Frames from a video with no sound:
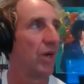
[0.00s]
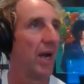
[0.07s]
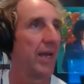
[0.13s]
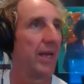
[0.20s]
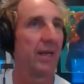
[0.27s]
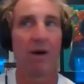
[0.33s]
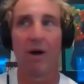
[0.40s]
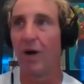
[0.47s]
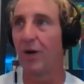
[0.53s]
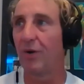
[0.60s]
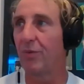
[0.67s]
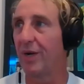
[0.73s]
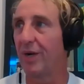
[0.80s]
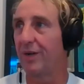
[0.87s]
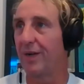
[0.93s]
giant
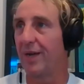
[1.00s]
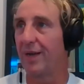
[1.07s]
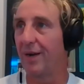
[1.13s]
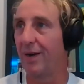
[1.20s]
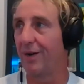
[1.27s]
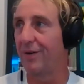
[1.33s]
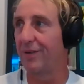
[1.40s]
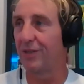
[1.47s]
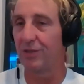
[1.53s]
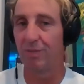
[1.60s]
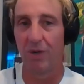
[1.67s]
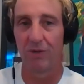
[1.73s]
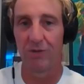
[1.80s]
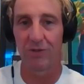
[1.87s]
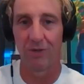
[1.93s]
hardware at our
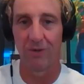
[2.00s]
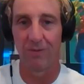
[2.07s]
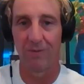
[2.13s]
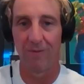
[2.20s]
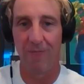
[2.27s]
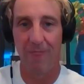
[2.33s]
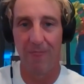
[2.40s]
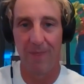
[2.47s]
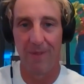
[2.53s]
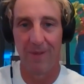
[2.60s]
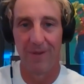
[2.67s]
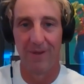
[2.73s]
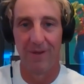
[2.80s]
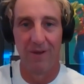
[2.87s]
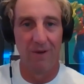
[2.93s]
disposal,
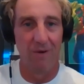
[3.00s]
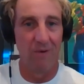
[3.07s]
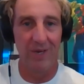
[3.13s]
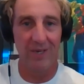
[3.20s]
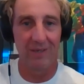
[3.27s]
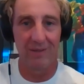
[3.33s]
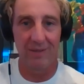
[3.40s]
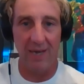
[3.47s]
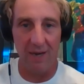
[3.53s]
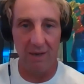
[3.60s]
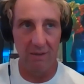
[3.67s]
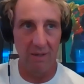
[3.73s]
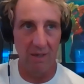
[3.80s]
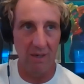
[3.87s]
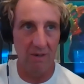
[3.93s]
we can
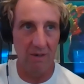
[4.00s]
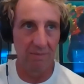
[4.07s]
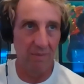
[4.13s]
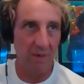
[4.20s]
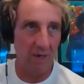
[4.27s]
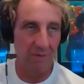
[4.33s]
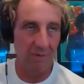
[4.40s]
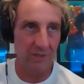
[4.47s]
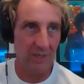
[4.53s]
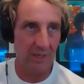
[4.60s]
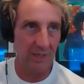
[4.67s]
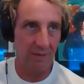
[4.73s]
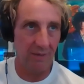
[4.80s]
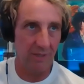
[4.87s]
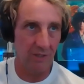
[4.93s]
download almost
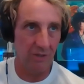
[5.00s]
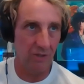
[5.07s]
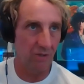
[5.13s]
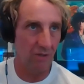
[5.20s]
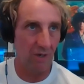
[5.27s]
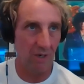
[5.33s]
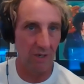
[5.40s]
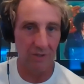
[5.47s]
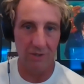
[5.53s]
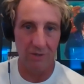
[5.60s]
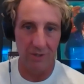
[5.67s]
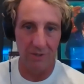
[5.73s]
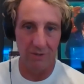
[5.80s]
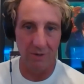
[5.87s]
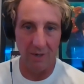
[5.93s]
any digital
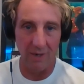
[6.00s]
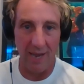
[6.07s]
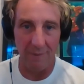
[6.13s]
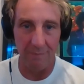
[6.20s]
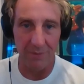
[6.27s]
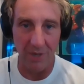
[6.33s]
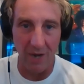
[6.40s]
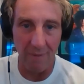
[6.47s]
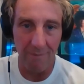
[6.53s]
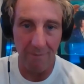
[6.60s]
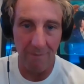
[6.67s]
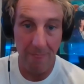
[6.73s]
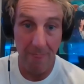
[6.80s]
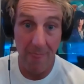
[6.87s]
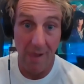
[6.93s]
console into our
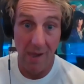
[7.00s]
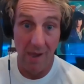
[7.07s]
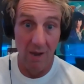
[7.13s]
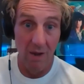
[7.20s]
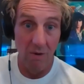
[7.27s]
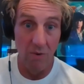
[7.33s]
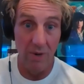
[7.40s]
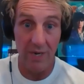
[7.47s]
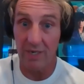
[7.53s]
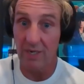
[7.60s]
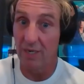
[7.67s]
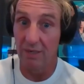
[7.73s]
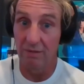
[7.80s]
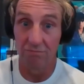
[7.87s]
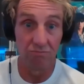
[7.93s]
laptop. We
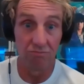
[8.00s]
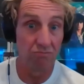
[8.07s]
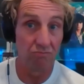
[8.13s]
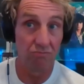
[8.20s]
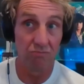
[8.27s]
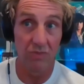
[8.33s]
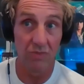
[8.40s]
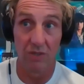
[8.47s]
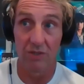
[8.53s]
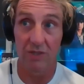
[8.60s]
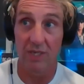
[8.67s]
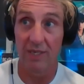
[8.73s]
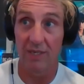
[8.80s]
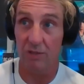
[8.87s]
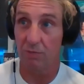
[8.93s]
can,
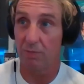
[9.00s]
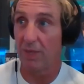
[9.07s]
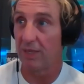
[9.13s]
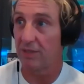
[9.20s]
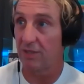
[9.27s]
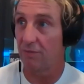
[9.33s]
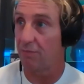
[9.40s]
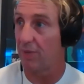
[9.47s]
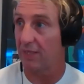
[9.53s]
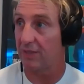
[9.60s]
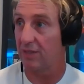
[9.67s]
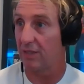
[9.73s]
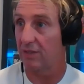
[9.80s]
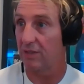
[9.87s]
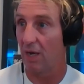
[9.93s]
there's inexpensive
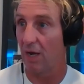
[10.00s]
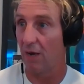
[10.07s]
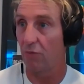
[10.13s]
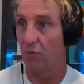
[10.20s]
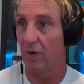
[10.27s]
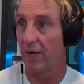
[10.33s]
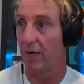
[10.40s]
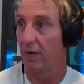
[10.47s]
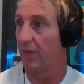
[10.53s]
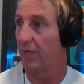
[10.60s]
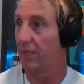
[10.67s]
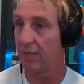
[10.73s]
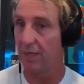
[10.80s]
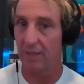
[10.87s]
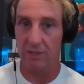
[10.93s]
mixing software.
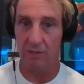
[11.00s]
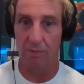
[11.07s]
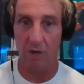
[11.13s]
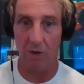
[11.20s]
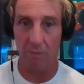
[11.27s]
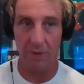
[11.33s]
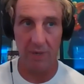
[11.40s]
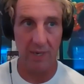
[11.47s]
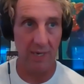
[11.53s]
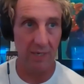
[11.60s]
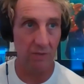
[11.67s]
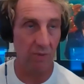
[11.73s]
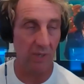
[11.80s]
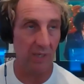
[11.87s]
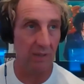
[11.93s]
We can get small
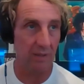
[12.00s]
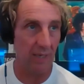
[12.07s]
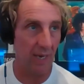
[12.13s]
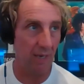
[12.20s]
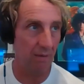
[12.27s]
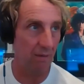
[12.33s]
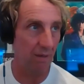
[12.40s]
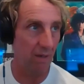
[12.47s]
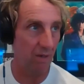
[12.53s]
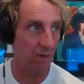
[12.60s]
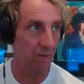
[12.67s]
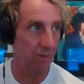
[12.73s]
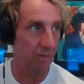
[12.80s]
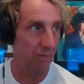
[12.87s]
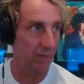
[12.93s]
PAs. We can
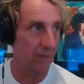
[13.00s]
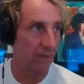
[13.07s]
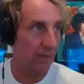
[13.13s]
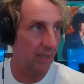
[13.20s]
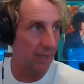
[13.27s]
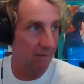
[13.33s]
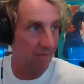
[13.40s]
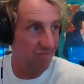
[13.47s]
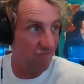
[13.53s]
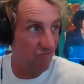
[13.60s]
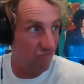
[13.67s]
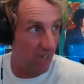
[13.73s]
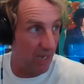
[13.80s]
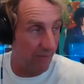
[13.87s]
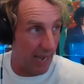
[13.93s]
download. We can get,
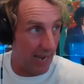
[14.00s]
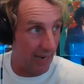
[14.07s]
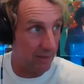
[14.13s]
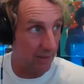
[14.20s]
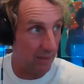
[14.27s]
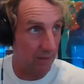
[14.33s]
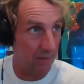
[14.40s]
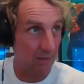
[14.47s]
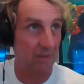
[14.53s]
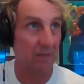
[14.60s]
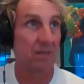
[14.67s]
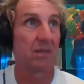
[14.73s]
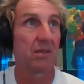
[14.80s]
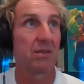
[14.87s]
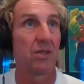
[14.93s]
we have
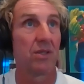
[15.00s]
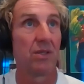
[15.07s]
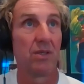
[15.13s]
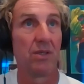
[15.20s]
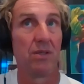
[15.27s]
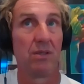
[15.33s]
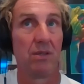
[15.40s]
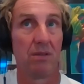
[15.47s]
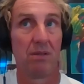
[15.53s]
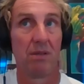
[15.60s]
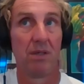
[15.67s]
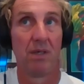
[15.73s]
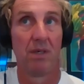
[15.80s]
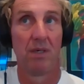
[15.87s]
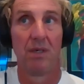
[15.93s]
access
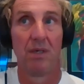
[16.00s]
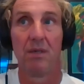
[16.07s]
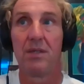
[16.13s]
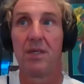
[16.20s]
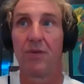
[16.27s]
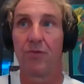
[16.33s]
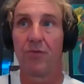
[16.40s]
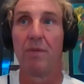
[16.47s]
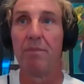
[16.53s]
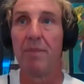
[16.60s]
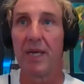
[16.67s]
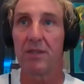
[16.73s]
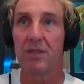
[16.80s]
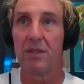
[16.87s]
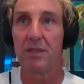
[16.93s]
to different
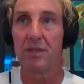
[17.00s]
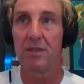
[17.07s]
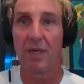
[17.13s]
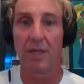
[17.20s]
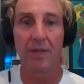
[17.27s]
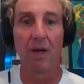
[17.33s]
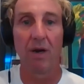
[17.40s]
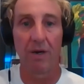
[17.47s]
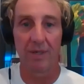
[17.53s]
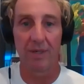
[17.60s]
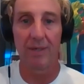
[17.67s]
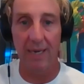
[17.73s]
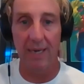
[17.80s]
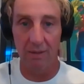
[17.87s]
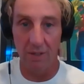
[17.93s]
mixes. It's not that hard to
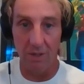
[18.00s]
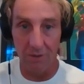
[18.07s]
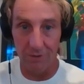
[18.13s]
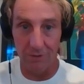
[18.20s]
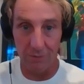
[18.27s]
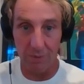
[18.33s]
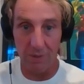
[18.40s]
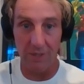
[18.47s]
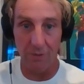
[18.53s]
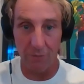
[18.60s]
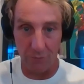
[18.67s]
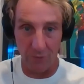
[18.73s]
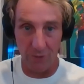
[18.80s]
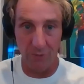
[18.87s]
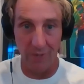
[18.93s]
download. There's plenty of
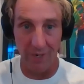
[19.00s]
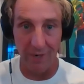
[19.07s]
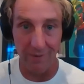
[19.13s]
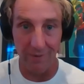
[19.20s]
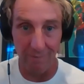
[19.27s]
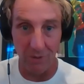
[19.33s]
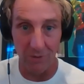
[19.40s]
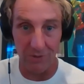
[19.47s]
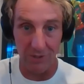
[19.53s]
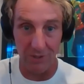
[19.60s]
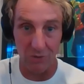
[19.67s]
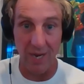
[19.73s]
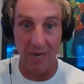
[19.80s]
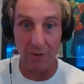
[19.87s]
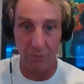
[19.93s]
freeware, multi
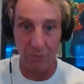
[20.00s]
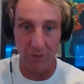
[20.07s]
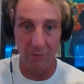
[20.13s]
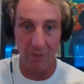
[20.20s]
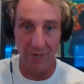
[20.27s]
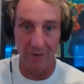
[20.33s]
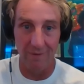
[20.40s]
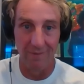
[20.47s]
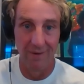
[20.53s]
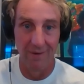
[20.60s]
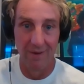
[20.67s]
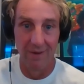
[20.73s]
track freeware